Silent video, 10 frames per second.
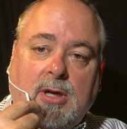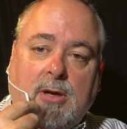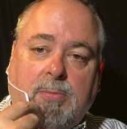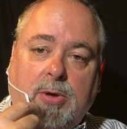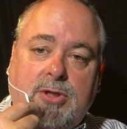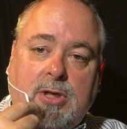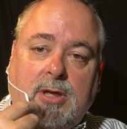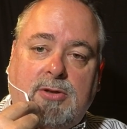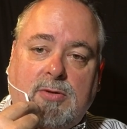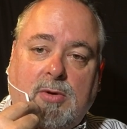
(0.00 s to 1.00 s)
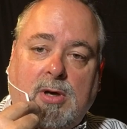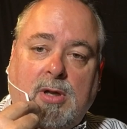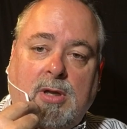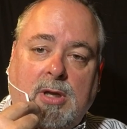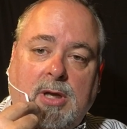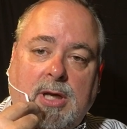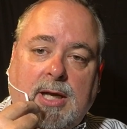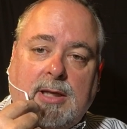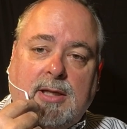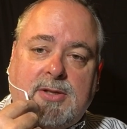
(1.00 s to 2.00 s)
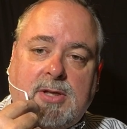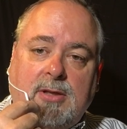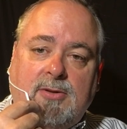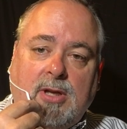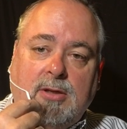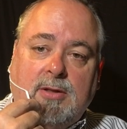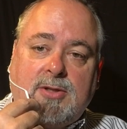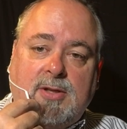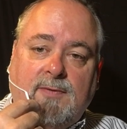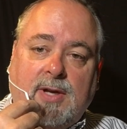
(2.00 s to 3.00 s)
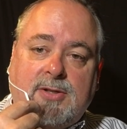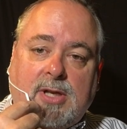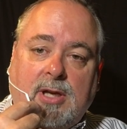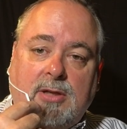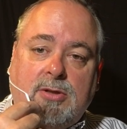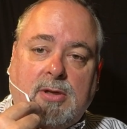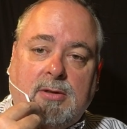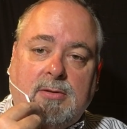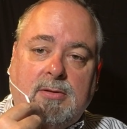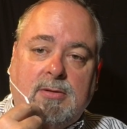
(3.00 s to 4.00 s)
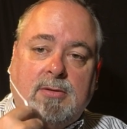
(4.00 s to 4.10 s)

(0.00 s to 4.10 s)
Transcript: Appreciate you all. And let's continue this investigation.